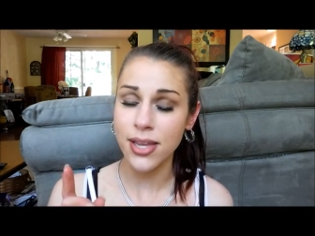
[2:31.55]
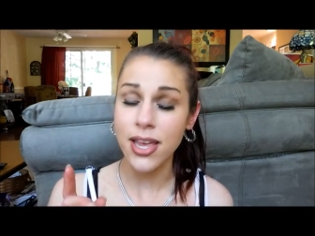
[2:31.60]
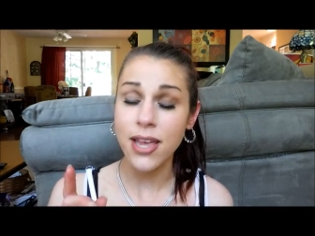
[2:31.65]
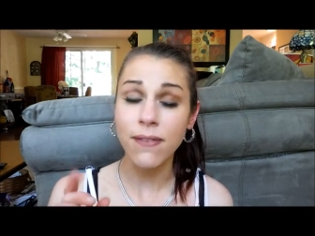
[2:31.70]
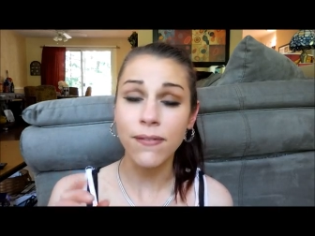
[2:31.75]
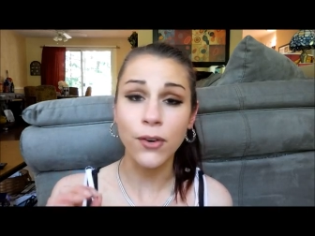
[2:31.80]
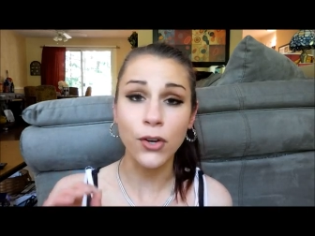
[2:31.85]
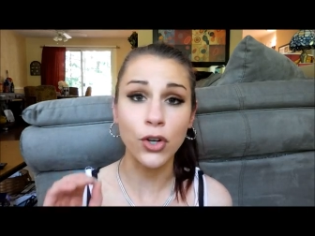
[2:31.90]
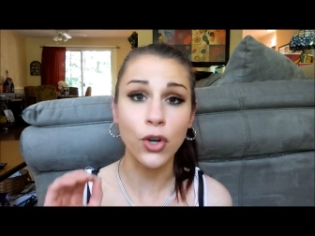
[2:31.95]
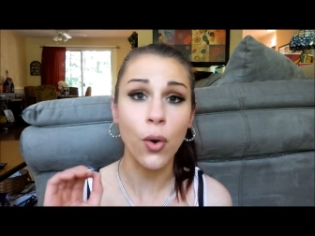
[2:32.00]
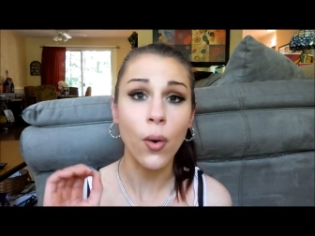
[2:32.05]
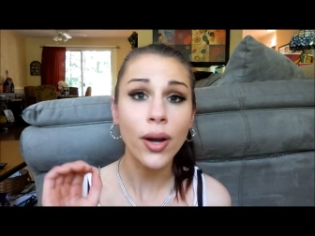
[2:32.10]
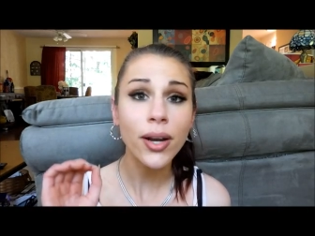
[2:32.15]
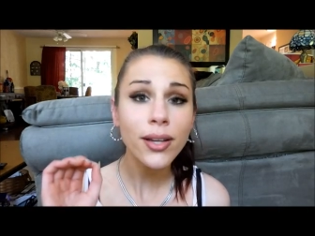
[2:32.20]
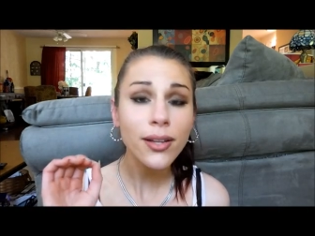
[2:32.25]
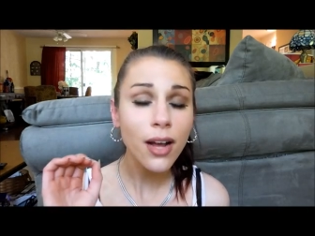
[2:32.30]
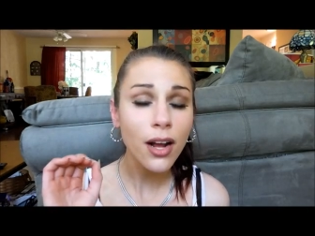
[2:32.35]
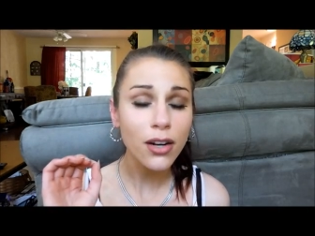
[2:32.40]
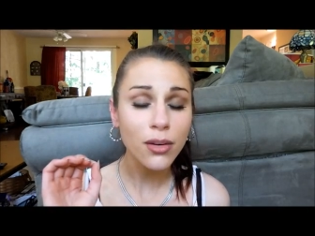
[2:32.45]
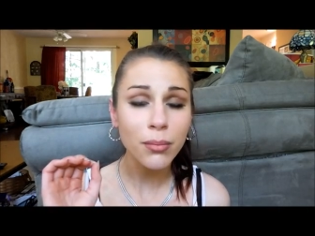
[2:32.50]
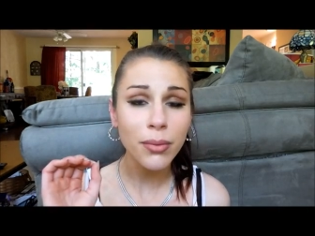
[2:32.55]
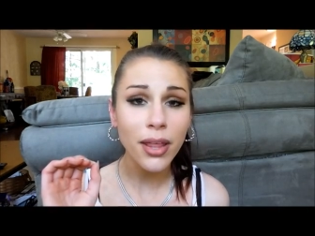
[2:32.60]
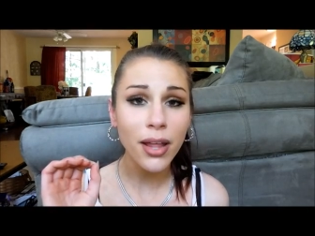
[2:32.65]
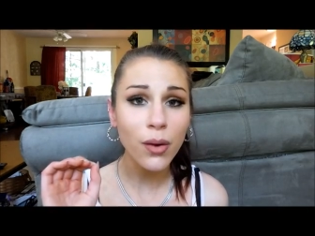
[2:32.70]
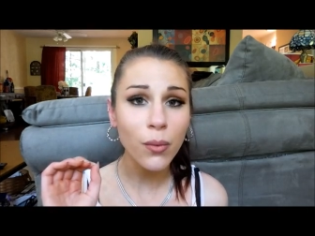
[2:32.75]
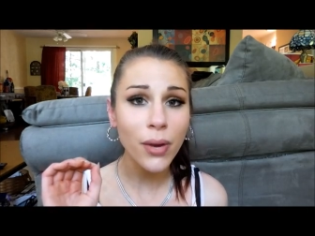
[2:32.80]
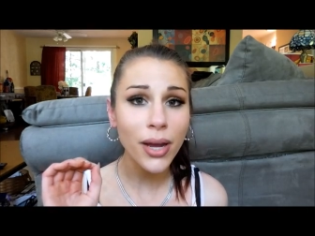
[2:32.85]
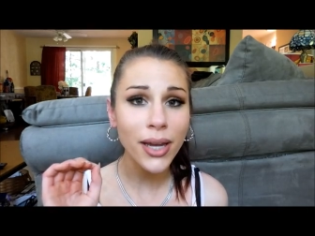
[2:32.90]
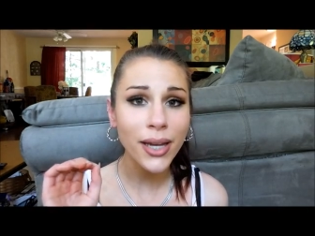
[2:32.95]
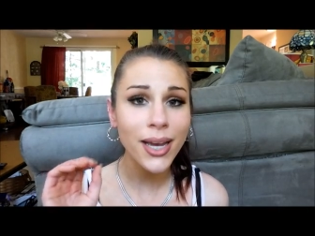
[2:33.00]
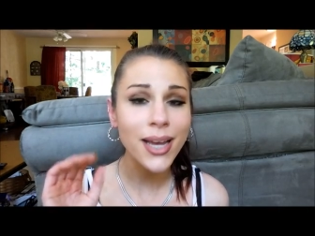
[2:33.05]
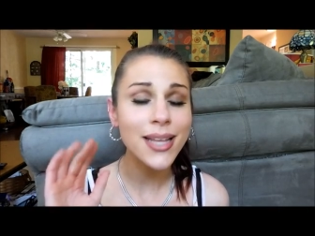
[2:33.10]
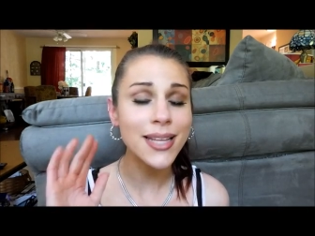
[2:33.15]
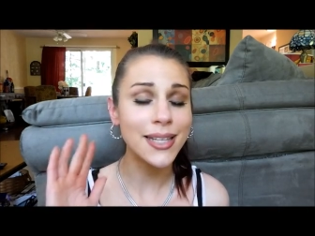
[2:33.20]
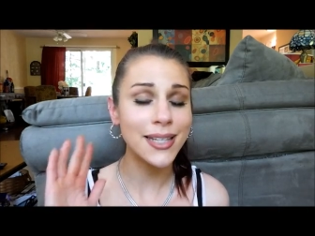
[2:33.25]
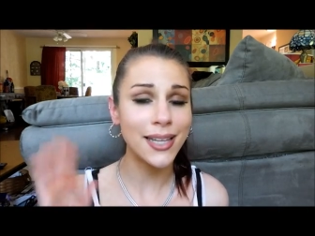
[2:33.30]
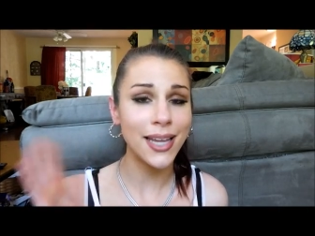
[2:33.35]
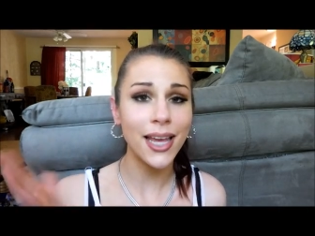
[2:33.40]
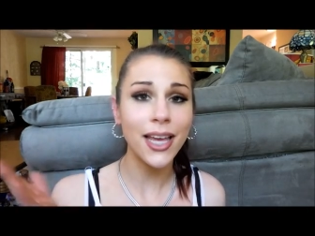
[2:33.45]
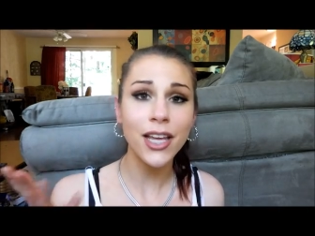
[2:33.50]
If you're going to talk to me that way,
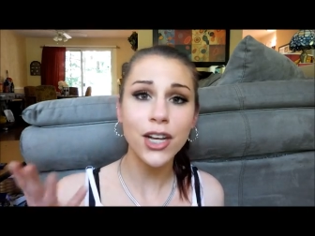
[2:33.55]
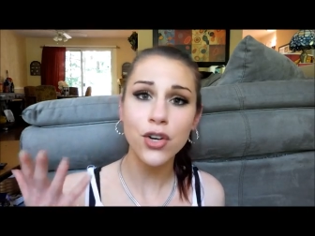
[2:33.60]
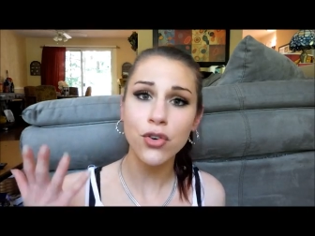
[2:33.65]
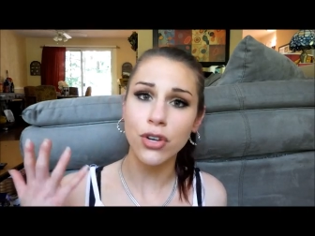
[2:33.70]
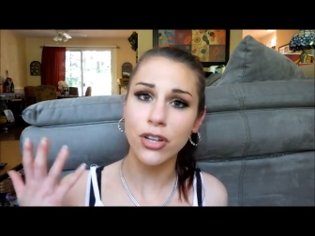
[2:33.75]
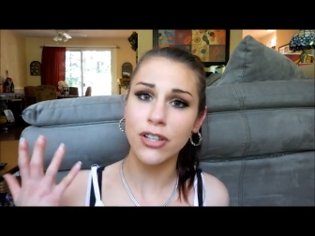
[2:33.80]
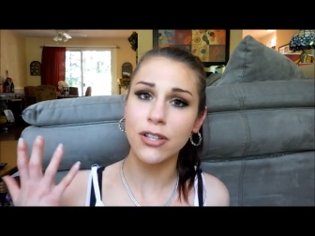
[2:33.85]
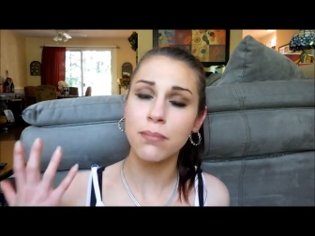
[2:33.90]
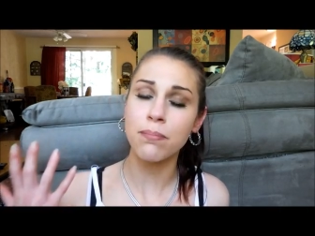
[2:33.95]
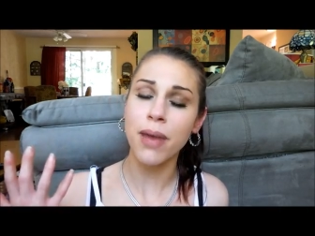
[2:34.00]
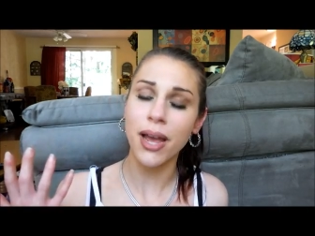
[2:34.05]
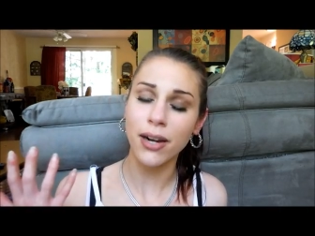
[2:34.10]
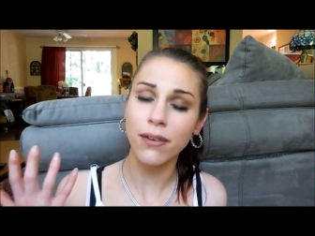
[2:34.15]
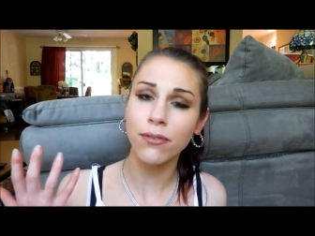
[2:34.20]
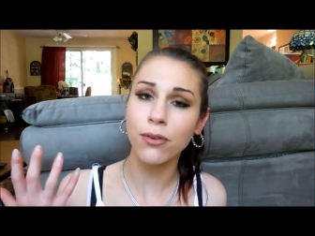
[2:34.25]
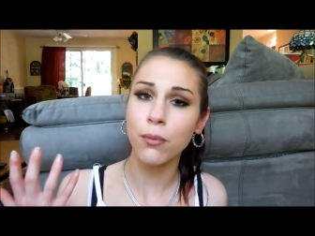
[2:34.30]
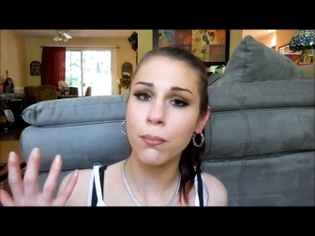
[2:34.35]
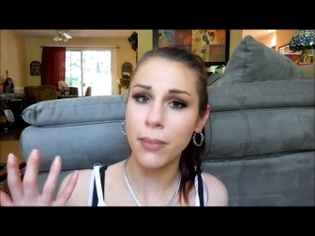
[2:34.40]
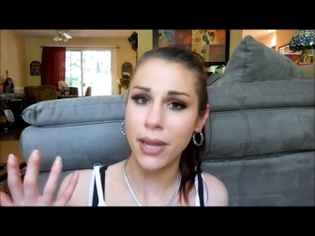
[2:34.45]
say it in a respectful